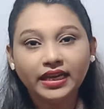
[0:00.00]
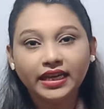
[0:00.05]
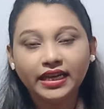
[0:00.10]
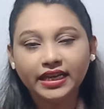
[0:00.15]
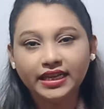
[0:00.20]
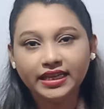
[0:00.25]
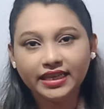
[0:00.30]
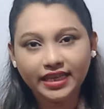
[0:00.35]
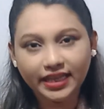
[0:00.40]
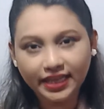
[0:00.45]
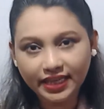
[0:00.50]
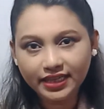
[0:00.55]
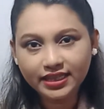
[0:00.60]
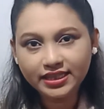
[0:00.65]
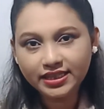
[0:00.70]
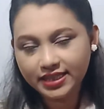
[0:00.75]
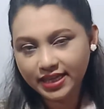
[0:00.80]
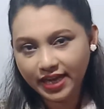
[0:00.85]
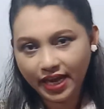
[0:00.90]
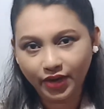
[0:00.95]
In
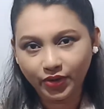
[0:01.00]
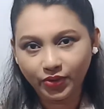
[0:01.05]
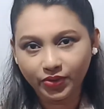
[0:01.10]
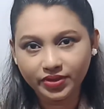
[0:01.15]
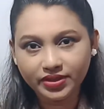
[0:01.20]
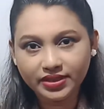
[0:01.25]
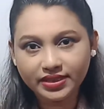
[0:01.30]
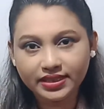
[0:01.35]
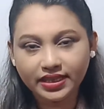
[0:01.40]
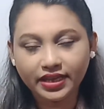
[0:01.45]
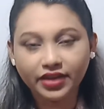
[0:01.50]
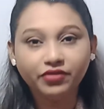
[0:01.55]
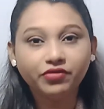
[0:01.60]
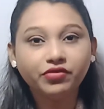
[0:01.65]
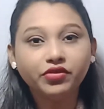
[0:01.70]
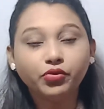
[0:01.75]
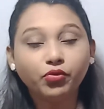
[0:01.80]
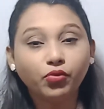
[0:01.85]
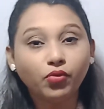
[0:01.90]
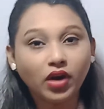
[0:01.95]
English language, if
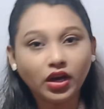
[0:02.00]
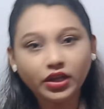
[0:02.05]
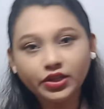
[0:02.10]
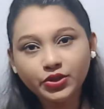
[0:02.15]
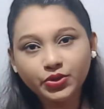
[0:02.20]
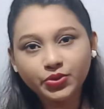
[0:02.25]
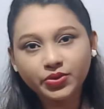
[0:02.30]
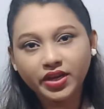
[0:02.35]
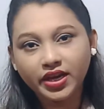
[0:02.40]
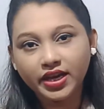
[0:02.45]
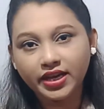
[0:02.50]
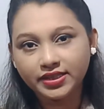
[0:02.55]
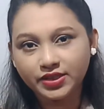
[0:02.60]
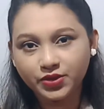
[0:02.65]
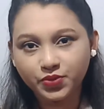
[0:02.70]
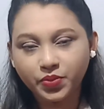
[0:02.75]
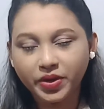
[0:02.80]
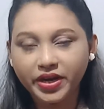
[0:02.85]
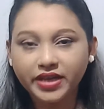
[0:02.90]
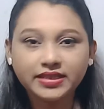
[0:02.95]
we want to
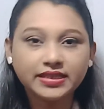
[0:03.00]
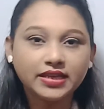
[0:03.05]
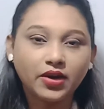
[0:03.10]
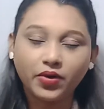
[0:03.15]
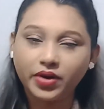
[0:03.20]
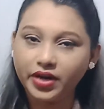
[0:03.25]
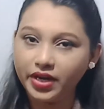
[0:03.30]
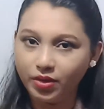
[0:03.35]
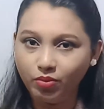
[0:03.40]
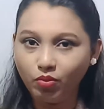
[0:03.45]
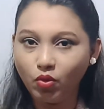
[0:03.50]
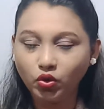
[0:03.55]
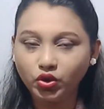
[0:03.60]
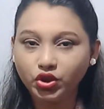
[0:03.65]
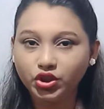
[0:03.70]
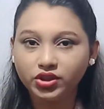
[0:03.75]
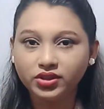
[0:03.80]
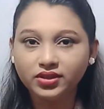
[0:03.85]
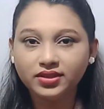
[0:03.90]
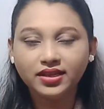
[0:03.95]
express our
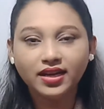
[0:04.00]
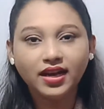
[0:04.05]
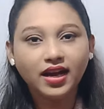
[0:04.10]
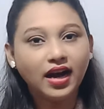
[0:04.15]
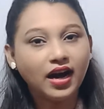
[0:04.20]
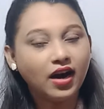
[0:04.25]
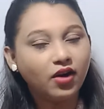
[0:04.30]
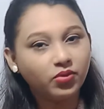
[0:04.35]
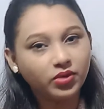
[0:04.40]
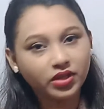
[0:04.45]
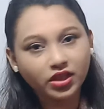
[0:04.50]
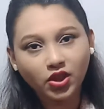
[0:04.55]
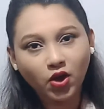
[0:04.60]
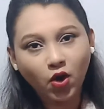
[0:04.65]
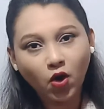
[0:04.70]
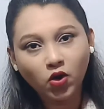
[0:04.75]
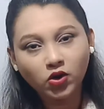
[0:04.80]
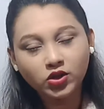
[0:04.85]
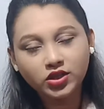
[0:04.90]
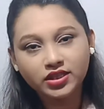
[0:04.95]
emotion, our
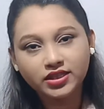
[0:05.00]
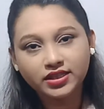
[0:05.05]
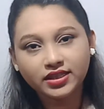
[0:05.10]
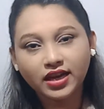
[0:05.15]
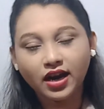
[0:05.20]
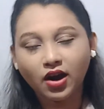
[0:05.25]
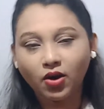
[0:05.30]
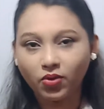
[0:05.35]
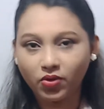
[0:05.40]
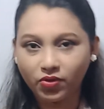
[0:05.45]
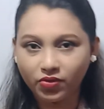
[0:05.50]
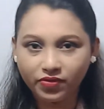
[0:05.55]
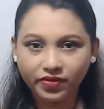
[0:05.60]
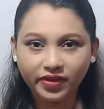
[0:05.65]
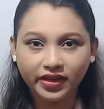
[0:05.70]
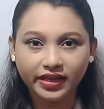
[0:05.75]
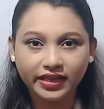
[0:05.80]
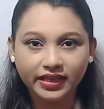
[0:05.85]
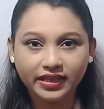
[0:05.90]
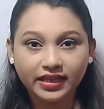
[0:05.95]
thought, our
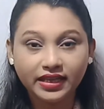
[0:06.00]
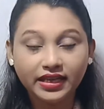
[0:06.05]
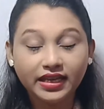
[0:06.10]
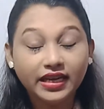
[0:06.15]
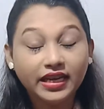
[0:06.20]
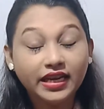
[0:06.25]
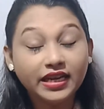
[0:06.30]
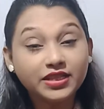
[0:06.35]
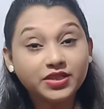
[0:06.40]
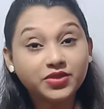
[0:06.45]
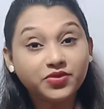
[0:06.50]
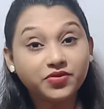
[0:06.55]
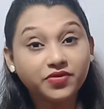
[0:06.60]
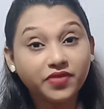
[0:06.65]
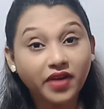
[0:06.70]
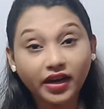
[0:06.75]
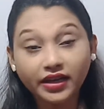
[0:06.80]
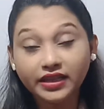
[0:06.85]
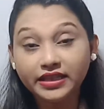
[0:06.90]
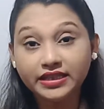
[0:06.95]
feeling, it's
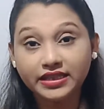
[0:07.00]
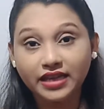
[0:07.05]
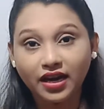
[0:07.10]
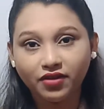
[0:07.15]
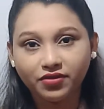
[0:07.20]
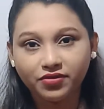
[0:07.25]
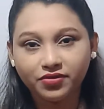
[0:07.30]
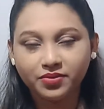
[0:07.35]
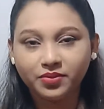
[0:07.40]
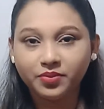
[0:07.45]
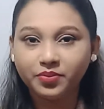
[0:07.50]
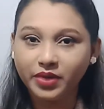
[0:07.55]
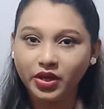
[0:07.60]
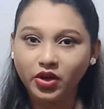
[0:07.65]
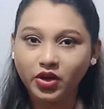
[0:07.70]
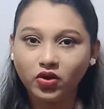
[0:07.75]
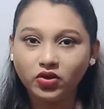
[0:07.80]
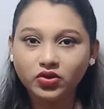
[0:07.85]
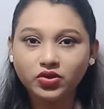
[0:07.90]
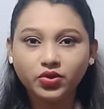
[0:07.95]
very tough
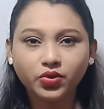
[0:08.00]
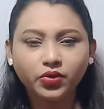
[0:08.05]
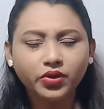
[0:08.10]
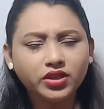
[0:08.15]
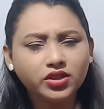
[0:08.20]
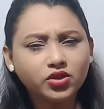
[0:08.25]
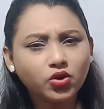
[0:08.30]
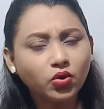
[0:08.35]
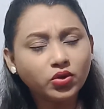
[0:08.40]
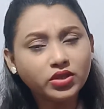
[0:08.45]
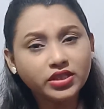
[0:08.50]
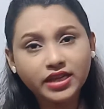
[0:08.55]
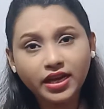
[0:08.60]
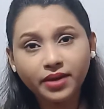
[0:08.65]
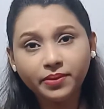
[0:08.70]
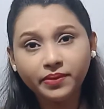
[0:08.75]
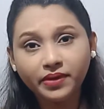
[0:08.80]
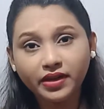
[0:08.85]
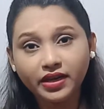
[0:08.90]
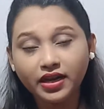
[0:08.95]
because we don't
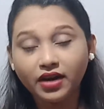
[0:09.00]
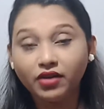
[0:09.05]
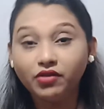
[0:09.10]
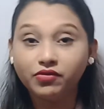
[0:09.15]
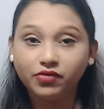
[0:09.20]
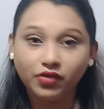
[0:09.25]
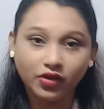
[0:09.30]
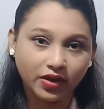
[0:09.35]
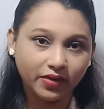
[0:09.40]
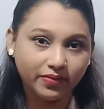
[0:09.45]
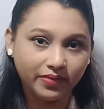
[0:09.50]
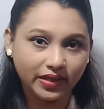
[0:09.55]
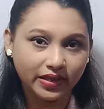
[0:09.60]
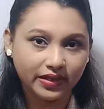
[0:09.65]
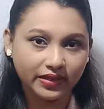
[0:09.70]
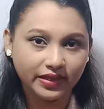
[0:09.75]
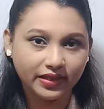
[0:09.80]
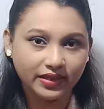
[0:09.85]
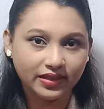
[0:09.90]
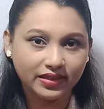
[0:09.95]
have enough
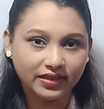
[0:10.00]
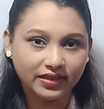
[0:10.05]
vocabulary.